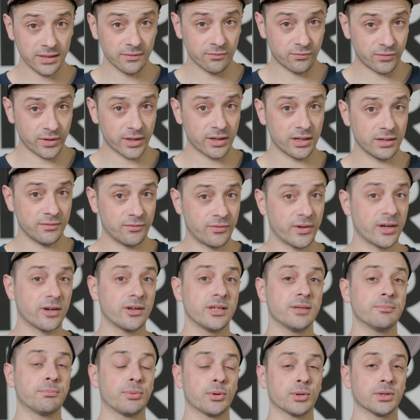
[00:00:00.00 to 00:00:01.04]
very, very
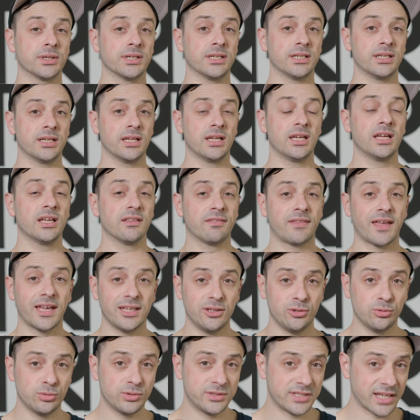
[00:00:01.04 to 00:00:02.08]
important that
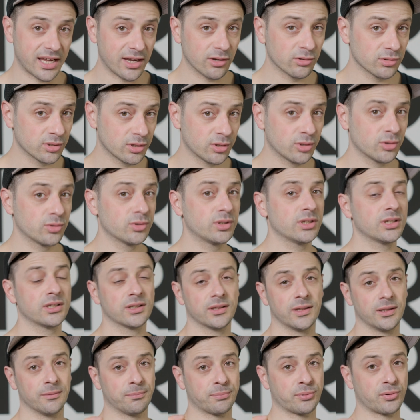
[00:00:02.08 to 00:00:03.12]
you download
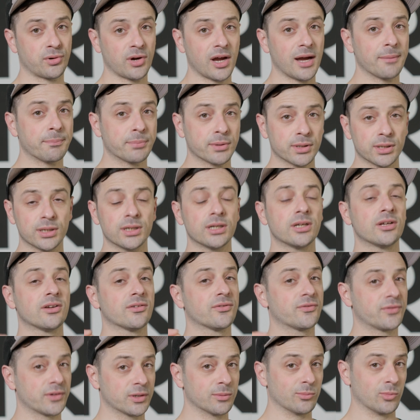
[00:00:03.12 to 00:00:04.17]
the proper
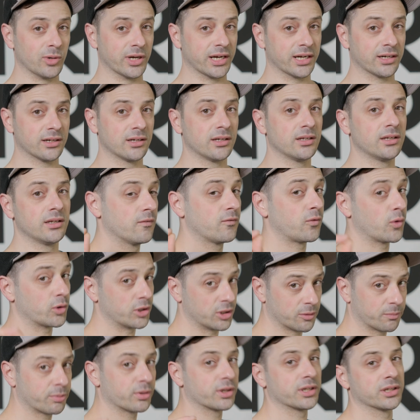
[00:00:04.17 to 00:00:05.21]
firmware for
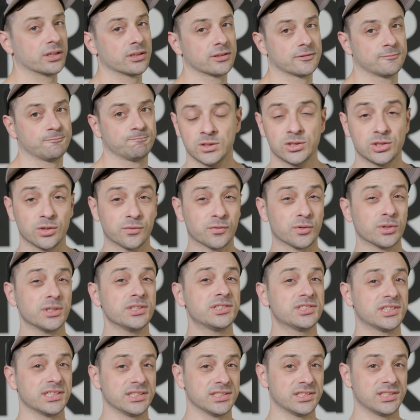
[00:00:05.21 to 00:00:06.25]
your printer. So for
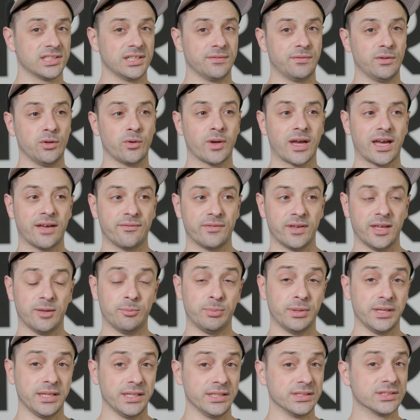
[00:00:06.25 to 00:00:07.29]
instance, if you have a
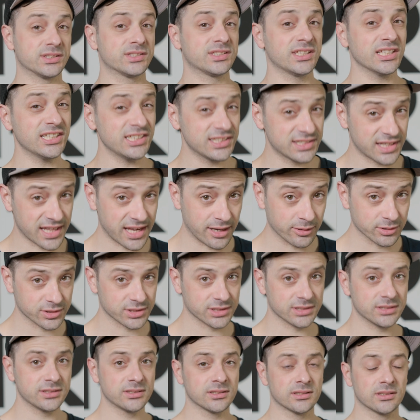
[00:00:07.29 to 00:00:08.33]
P6000,